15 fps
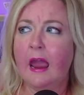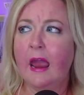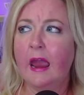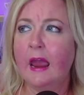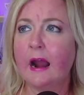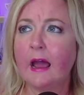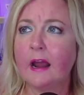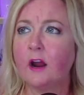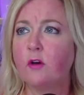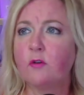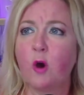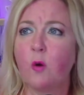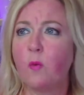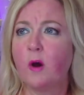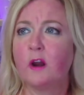And I don't
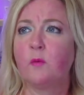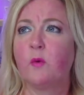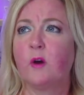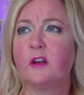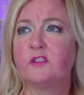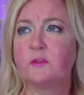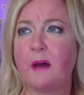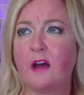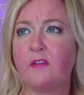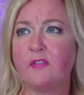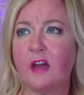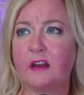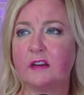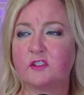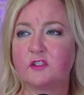know what it was about
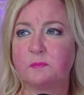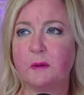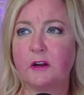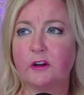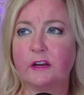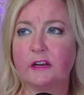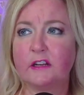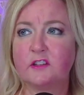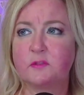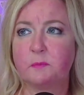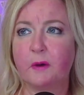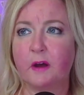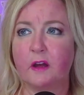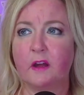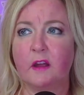that experience,
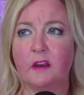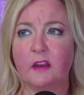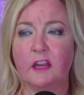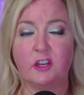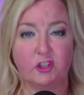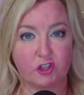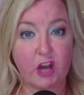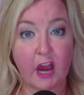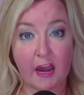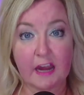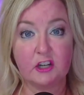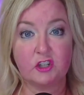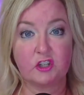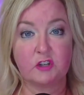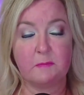but it
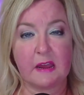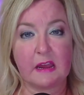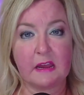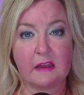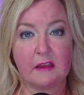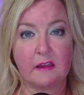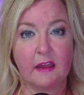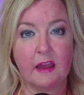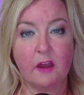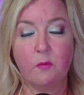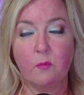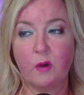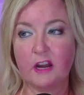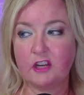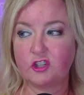changed me.
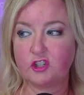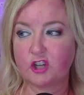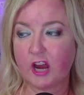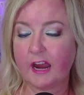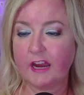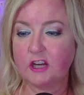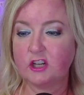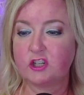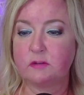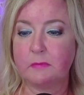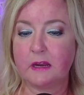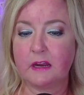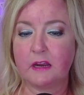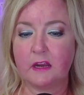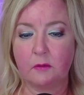And when it changed
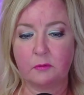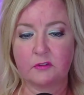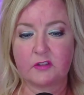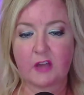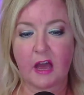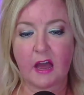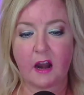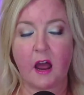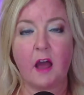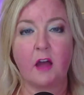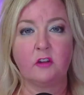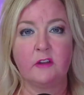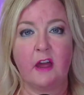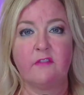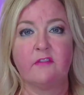me, it was that
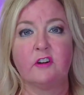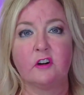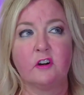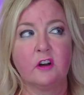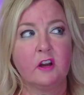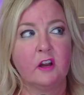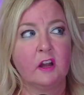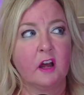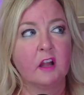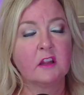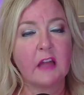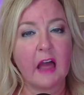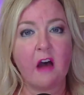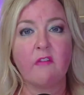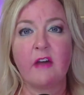I'll never
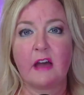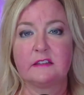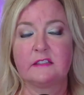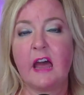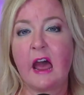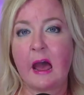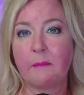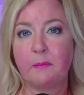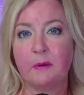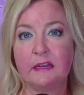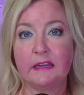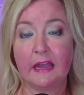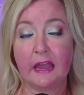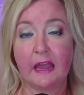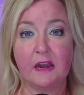allow that to happen
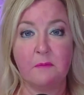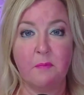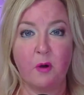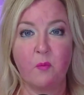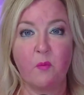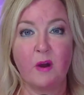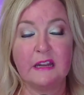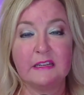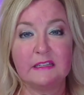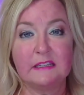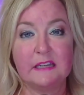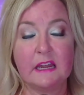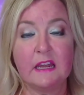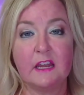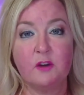again. But what it
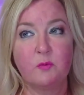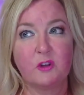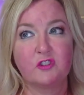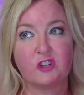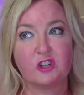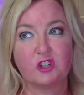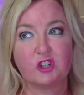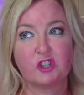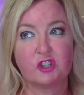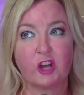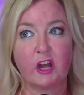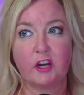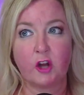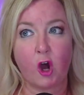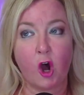did was it
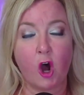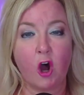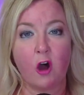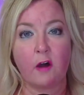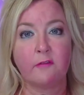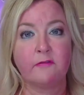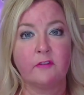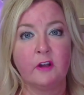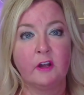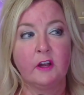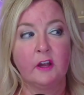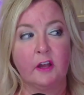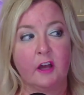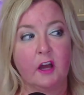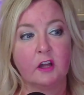shut off
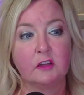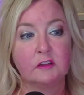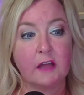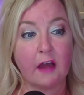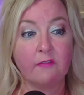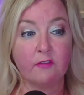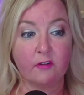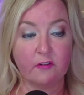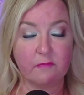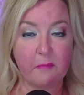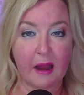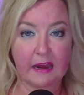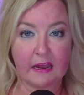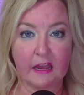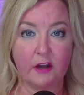a level of
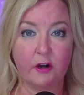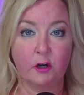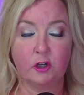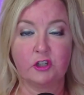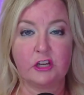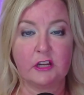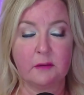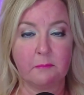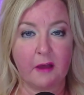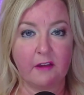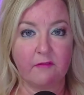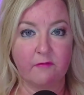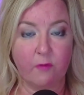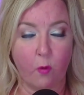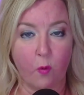my energy and my
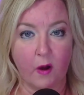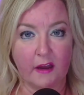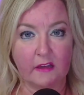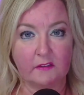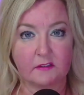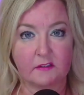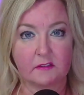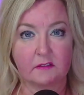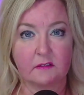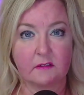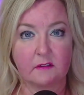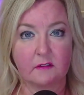voice.